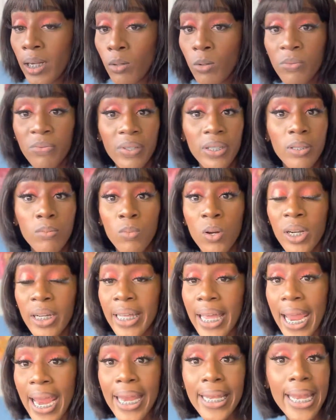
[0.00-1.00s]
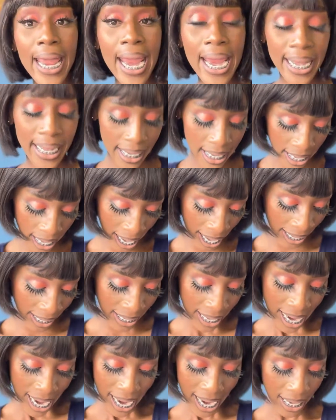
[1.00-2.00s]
or if it's model 889,